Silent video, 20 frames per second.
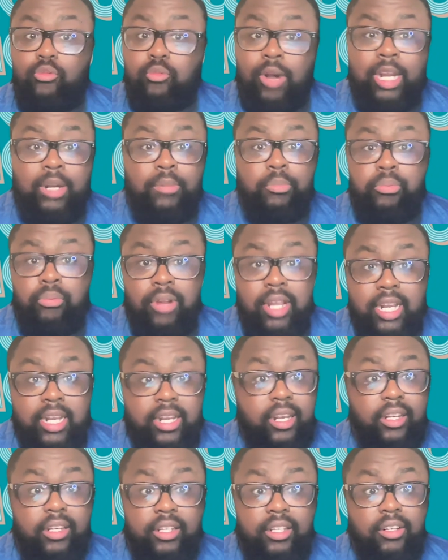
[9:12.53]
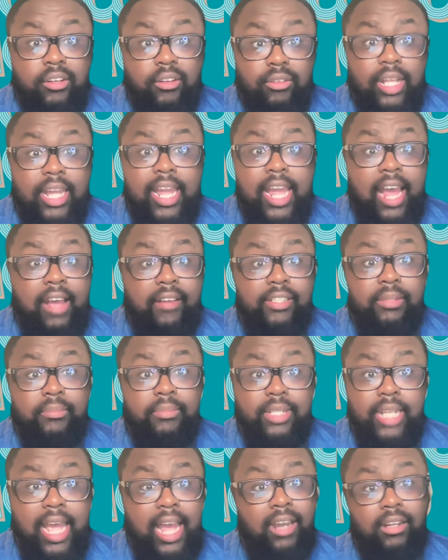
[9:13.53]
Great Britain, you know, they have some
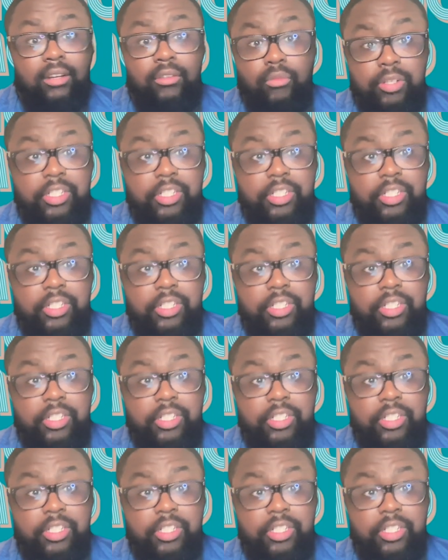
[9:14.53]
talent.